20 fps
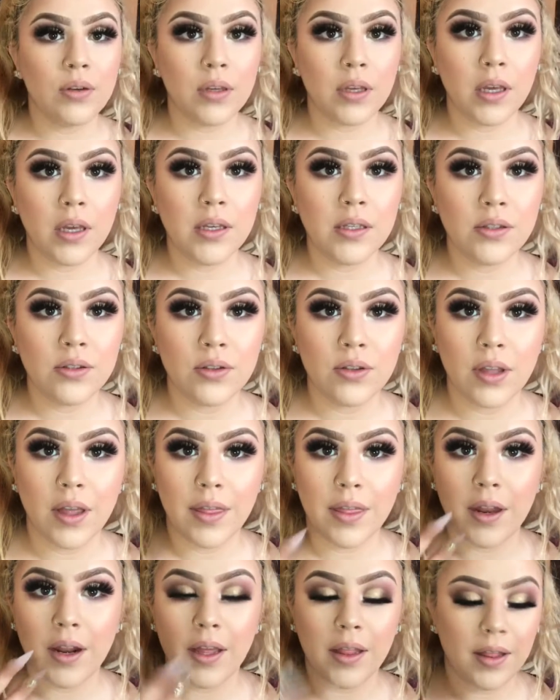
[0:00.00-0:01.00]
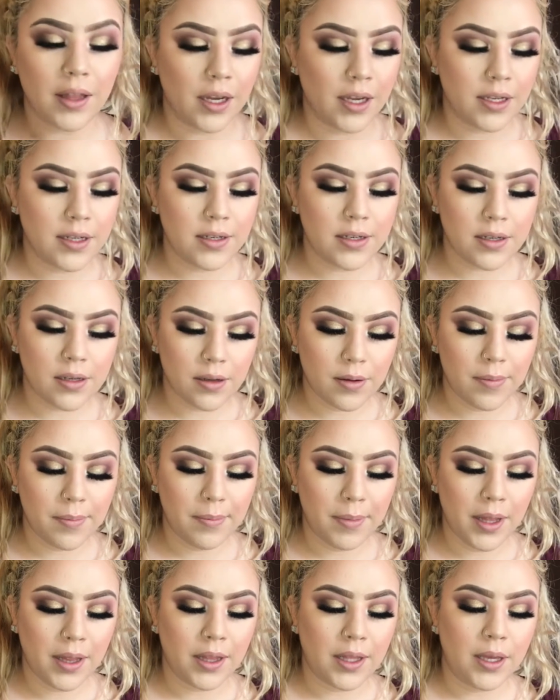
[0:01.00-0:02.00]
Okay, so now that I lined
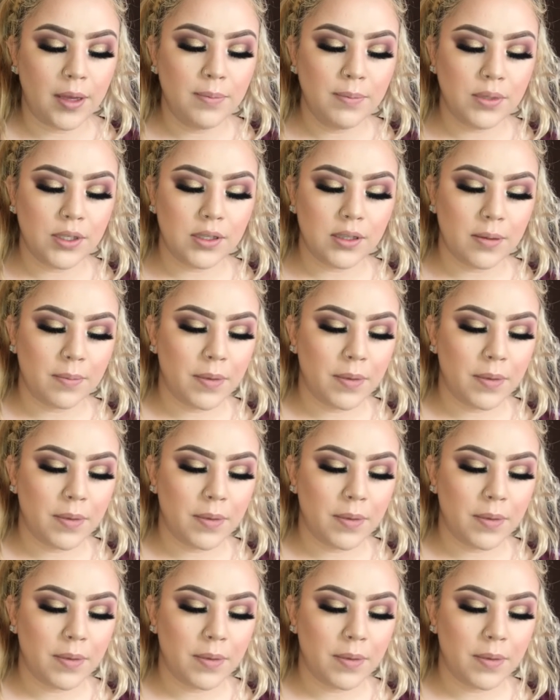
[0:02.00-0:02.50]
my lips,